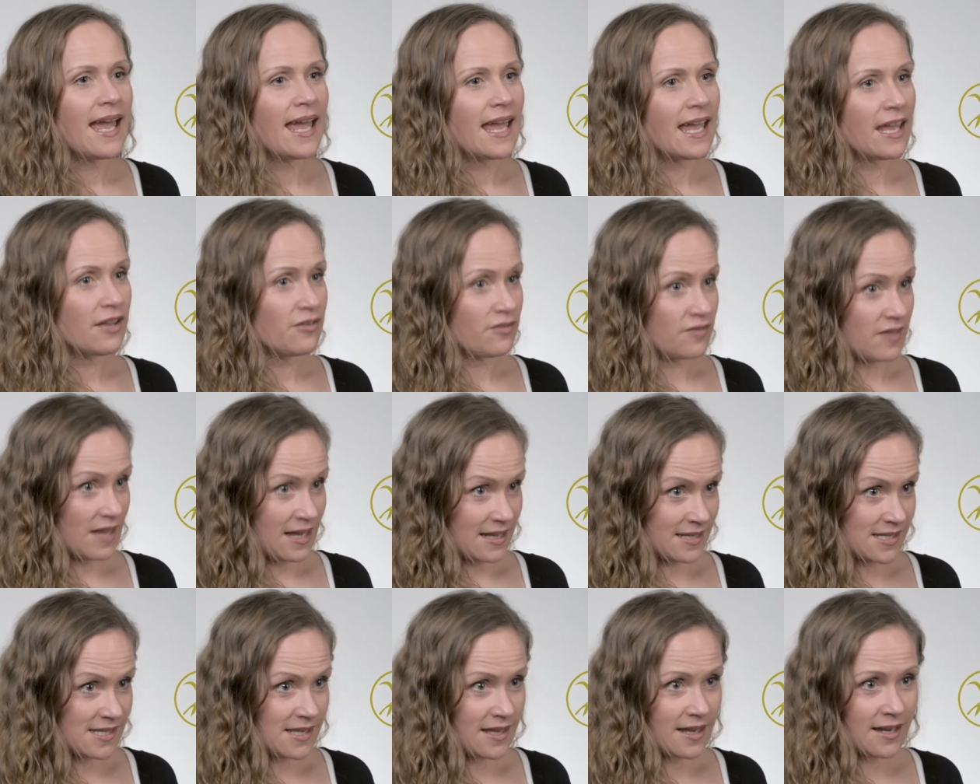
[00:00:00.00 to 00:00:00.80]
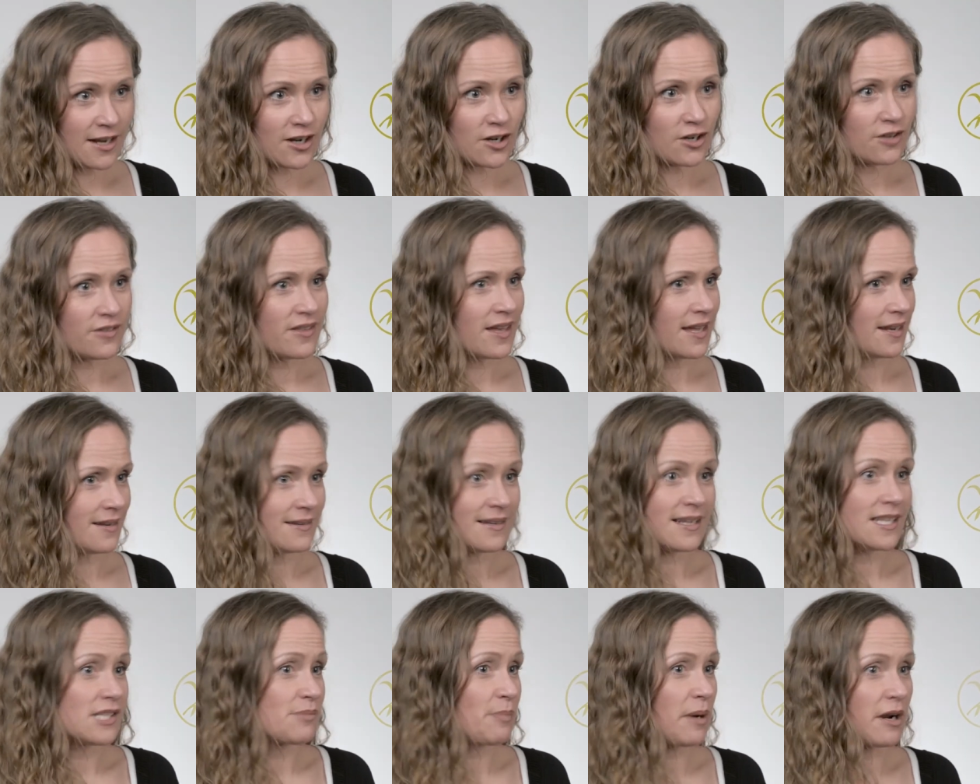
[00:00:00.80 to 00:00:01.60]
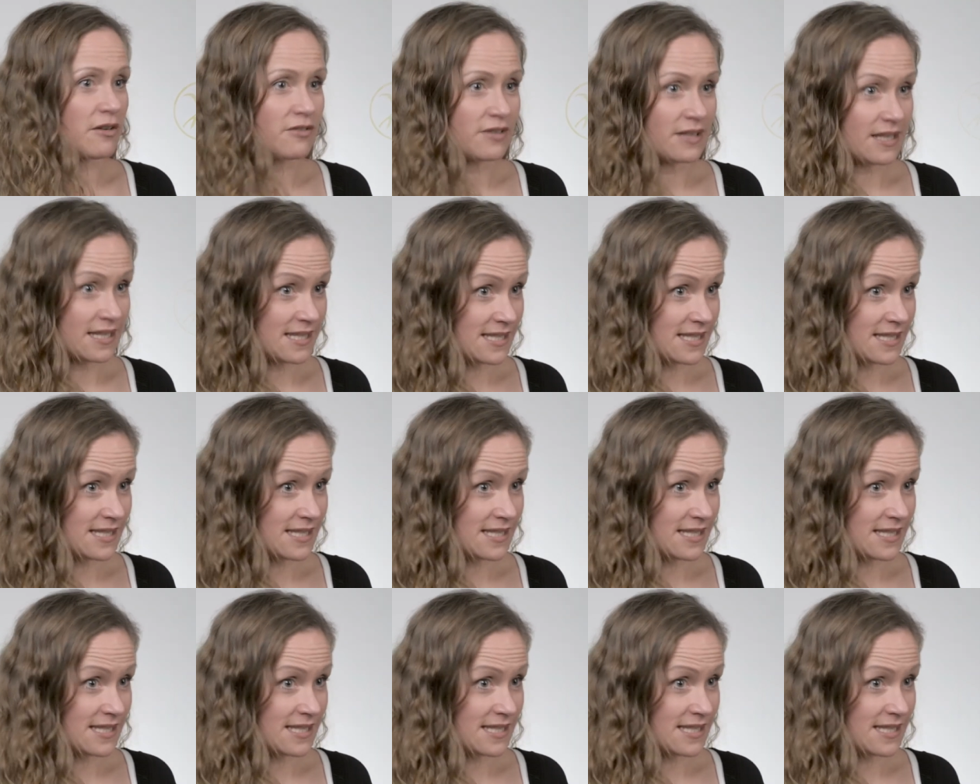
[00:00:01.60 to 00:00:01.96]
If that's there, then it's perfectly